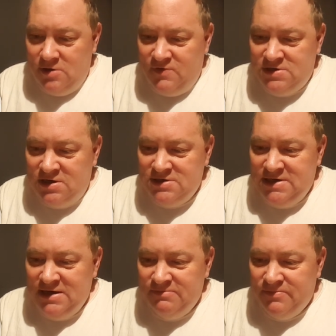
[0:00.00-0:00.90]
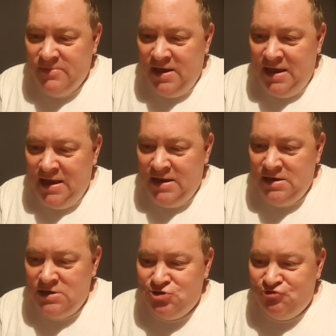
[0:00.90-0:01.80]
resulting
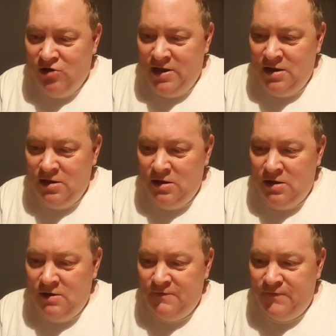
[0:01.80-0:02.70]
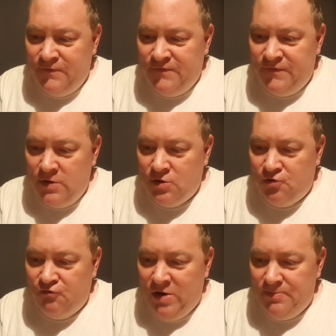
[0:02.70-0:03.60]
in a trail of
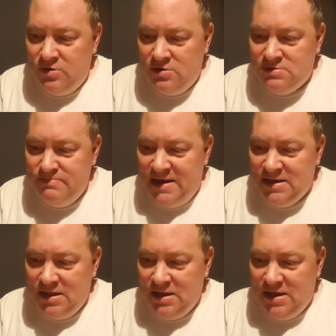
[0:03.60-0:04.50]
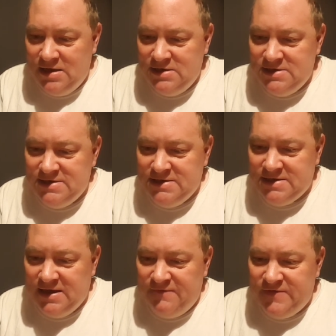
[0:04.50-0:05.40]
crumpled metal and
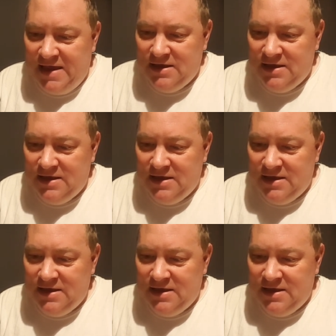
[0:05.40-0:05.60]
scuffed